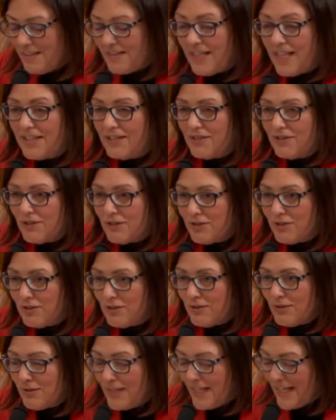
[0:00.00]
that
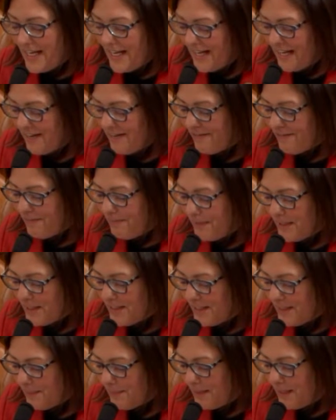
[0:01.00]
2.5
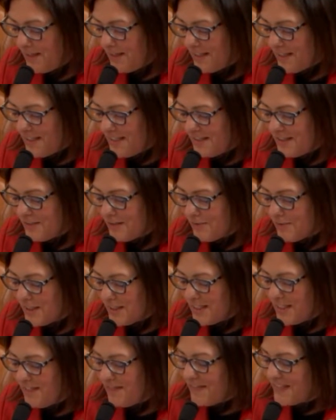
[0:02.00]
million Americans
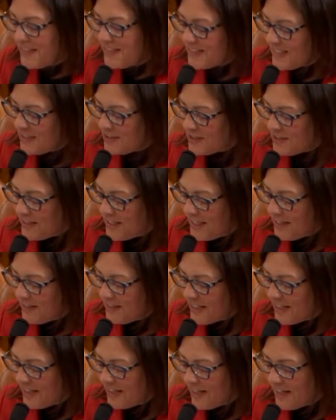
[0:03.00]
receive essential
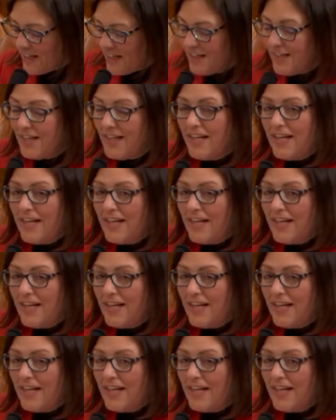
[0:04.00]
health care